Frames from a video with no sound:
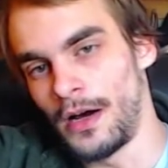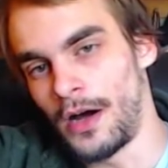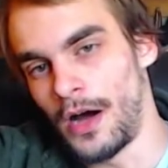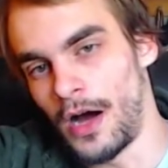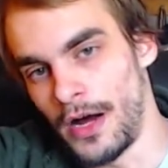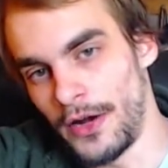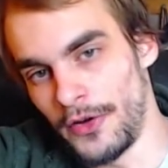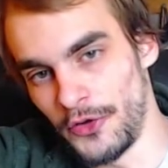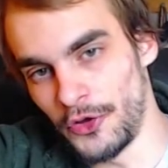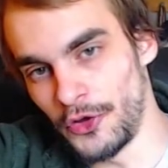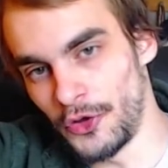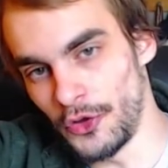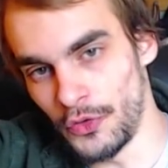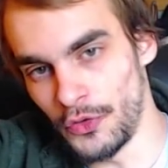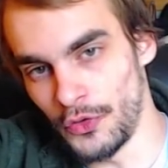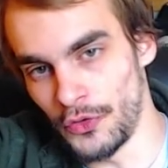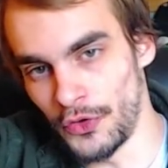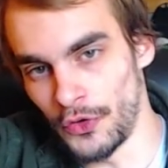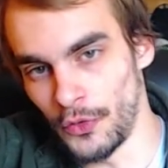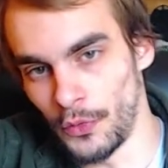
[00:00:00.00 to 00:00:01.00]

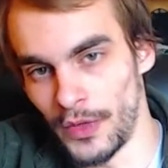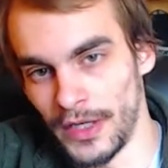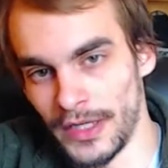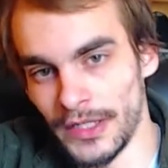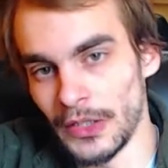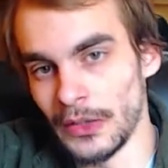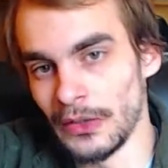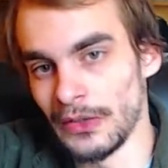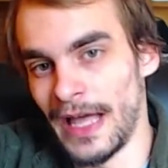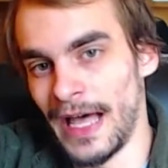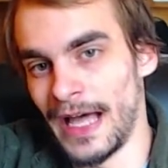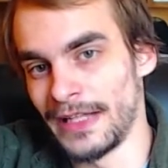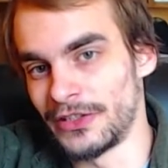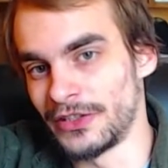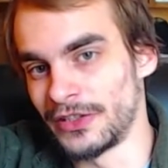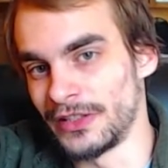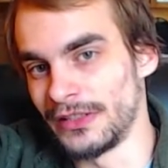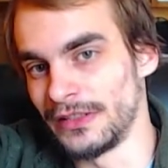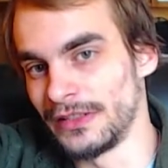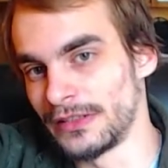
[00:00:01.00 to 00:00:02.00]
undo the window
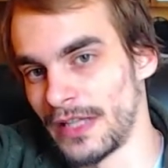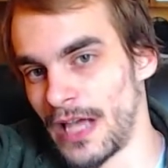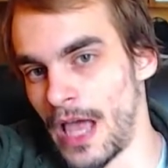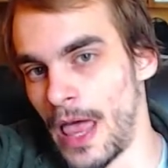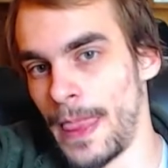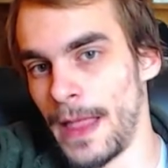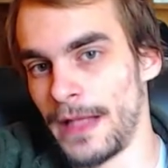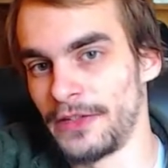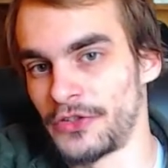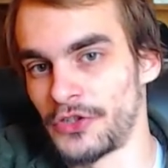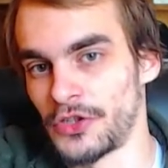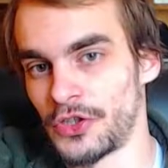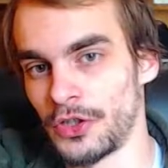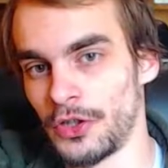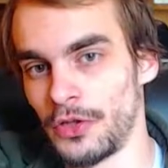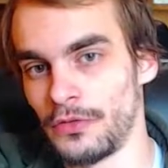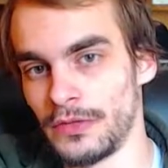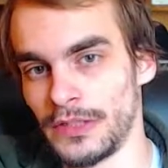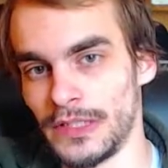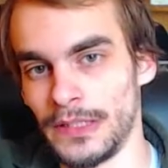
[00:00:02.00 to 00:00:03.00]
latches, and then
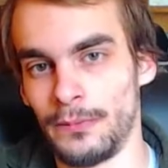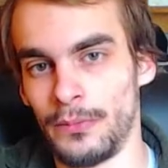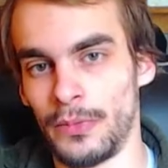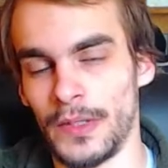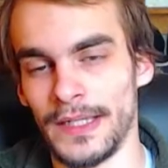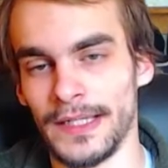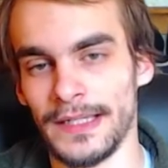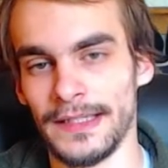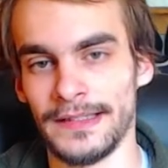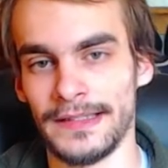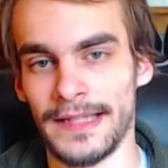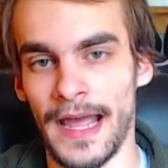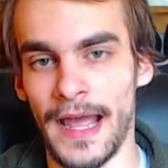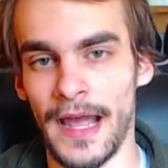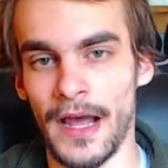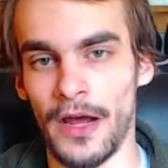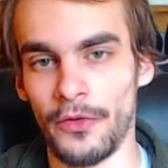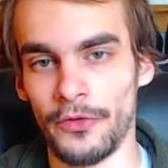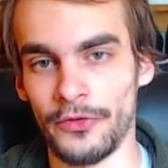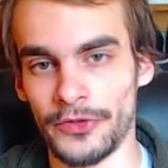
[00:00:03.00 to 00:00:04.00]
slowly bring it
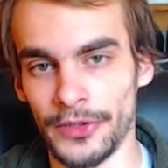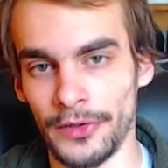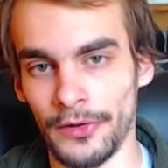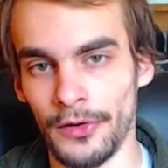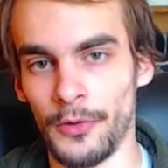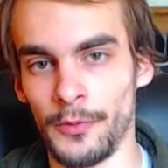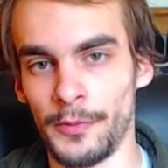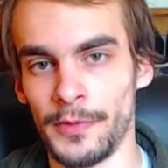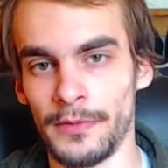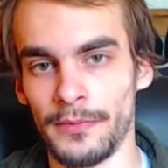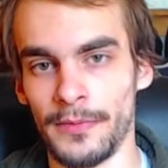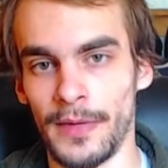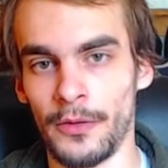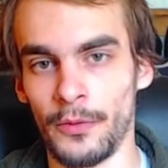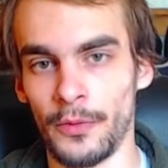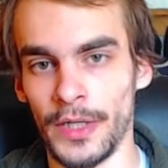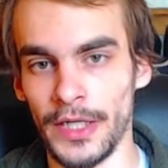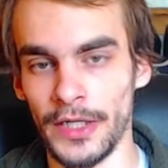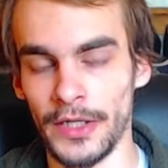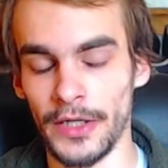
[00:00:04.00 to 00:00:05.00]
down to open my
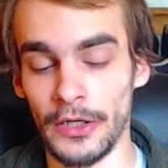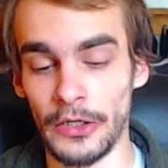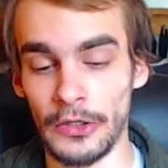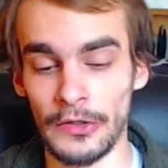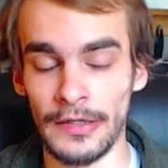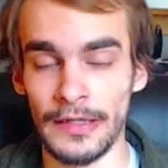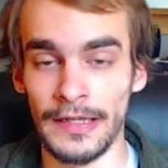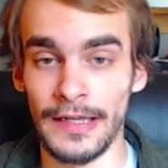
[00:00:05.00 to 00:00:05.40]
window.